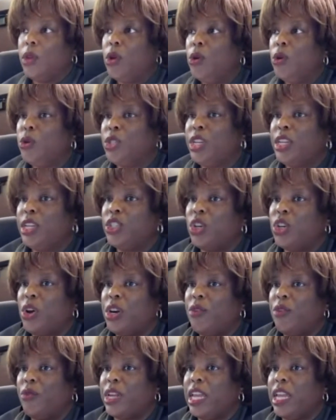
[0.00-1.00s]
Who's the
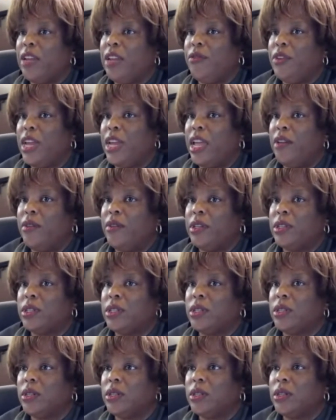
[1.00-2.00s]
attorney for Keith
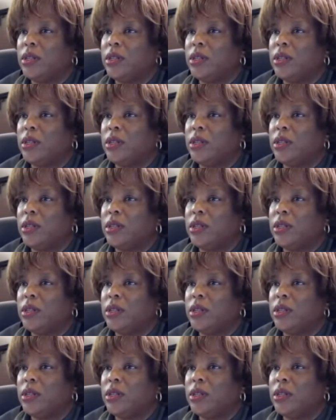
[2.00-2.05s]
Davis?